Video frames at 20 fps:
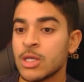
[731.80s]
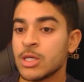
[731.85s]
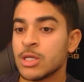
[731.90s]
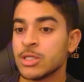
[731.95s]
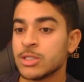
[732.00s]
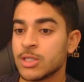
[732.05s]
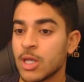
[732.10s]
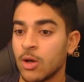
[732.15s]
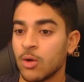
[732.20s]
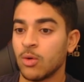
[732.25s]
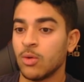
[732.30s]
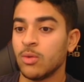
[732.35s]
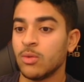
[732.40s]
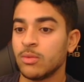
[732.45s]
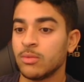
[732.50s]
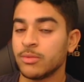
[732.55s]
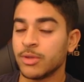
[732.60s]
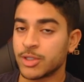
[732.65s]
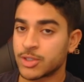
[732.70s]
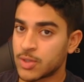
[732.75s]
So
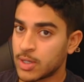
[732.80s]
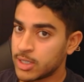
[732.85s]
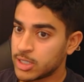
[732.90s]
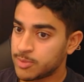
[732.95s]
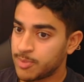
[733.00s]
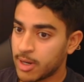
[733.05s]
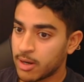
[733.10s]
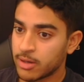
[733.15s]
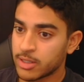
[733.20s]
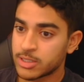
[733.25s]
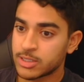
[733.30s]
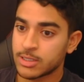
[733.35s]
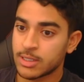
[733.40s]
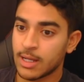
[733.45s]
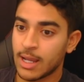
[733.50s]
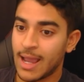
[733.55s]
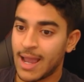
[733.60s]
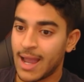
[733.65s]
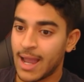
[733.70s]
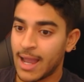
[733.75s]
the trend is bearish.
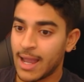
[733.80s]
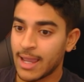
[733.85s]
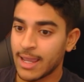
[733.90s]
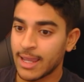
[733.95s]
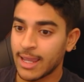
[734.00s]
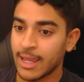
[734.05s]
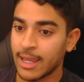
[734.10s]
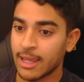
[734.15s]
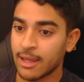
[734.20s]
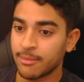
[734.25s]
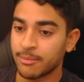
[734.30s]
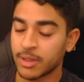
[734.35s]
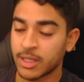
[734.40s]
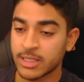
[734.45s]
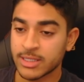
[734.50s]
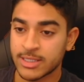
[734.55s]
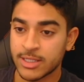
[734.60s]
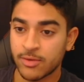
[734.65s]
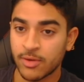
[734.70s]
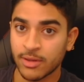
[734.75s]
I am
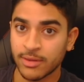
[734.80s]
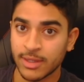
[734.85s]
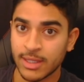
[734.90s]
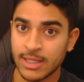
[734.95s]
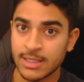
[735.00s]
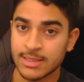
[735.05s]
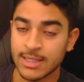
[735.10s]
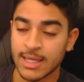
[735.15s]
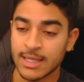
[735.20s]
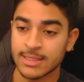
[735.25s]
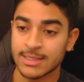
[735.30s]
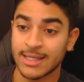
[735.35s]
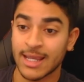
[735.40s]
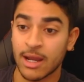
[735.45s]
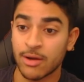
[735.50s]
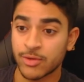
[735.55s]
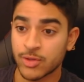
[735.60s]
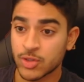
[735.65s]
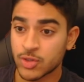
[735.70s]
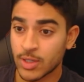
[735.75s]
considering these as
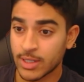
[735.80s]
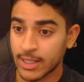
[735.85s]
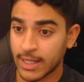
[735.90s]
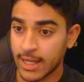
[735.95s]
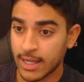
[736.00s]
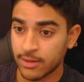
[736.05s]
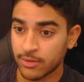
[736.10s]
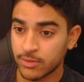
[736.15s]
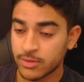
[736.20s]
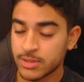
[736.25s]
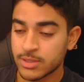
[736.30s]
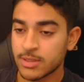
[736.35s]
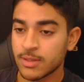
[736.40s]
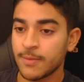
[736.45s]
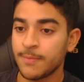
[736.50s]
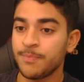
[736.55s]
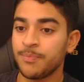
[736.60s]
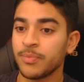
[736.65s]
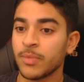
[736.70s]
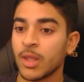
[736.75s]
counter trend candles,
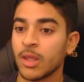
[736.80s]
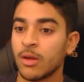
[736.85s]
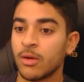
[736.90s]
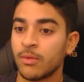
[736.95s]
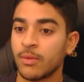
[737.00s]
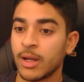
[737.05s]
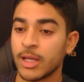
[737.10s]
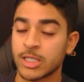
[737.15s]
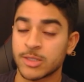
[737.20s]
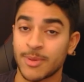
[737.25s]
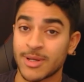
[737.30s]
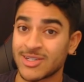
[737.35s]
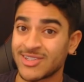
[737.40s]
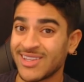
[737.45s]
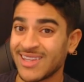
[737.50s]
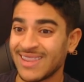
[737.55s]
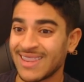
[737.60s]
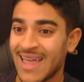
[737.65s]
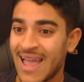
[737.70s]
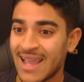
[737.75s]
right?
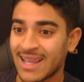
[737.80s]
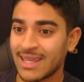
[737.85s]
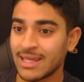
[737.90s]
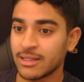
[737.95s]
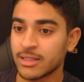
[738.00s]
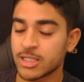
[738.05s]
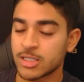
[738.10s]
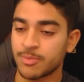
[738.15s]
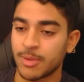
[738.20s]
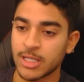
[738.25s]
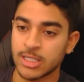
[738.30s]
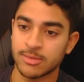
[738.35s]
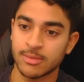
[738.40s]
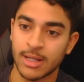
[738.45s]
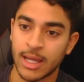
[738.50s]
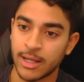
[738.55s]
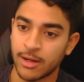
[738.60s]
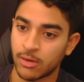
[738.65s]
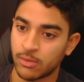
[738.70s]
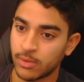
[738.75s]
Especially lacking
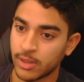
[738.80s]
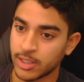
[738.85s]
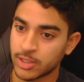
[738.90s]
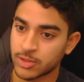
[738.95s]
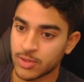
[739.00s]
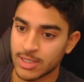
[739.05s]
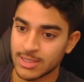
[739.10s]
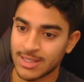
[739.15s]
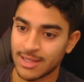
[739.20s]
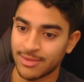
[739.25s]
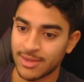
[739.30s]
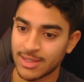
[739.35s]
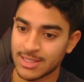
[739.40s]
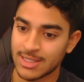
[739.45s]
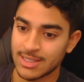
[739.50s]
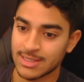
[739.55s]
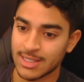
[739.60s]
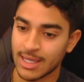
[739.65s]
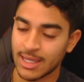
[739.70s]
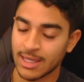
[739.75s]
displacement. I don't really trust that this
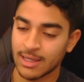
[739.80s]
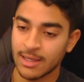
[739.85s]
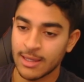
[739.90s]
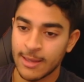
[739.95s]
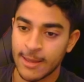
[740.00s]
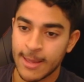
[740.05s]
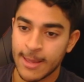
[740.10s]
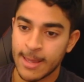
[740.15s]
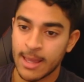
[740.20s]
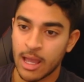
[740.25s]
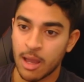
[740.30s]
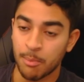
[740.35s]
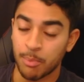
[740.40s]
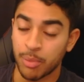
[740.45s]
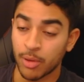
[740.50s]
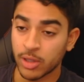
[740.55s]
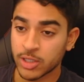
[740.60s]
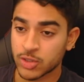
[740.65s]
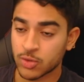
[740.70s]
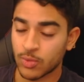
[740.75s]
is a
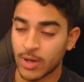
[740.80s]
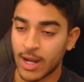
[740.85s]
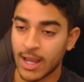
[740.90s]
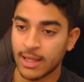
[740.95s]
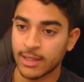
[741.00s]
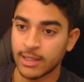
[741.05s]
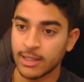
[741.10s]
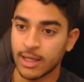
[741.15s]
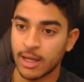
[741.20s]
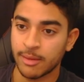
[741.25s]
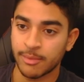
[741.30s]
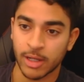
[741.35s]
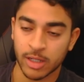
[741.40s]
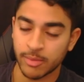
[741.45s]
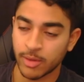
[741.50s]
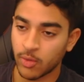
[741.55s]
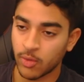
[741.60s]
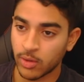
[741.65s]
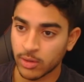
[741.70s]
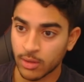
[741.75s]
bullish rally. I'm not going
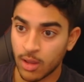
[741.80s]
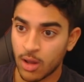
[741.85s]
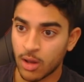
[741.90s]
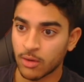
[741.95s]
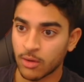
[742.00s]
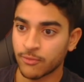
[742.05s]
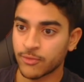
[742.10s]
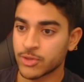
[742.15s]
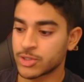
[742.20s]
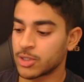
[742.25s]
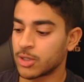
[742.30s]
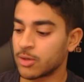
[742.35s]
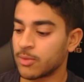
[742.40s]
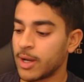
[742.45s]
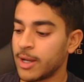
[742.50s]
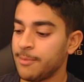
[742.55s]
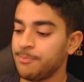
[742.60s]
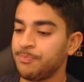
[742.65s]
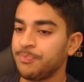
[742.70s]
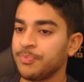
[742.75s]
to be going long for sure,
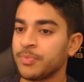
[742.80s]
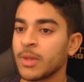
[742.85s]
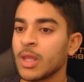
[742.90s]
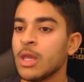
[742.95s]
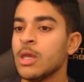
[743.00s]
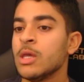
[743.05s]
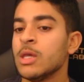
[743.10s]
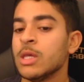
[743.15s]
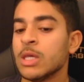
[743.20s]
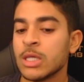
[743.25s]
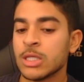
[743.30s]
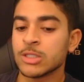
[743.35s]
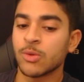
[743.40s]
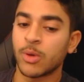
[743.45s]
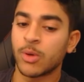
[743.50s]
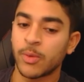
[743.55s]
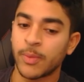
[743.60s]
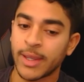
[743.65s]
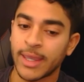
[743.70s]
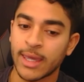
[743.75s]
right? So
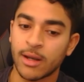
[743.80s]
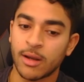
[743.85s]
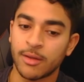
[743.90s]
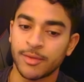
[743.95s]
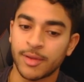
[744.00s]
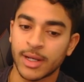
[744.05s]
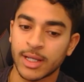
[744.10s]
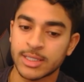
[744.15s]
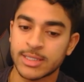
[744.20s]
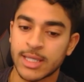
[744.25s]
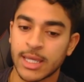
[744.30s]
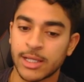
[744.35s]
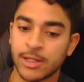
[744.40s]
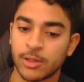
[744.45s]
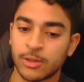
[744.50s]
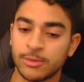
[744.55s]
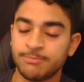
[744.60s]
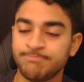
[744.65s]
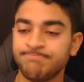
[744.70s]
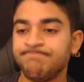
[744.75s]
what do we get on the next
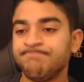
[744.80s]
candle?